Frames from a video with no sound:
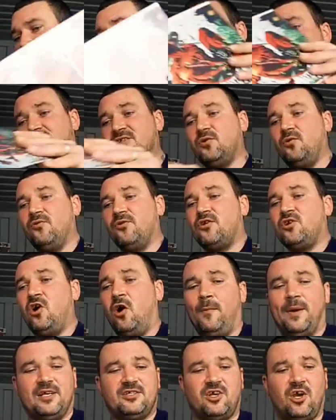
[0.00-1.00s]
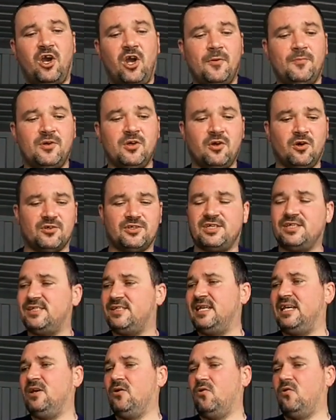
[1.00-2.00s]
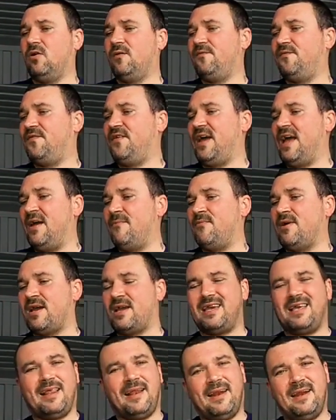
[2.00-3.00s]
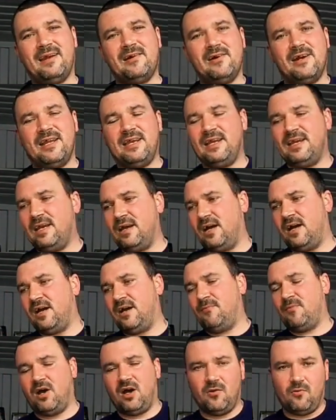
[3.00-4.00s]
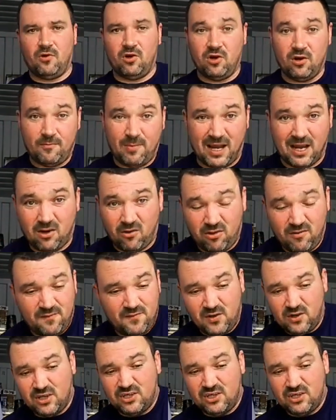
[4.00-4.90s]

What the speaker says: So that's all the comics. I hope you got to see all of them clearly. I will look back on the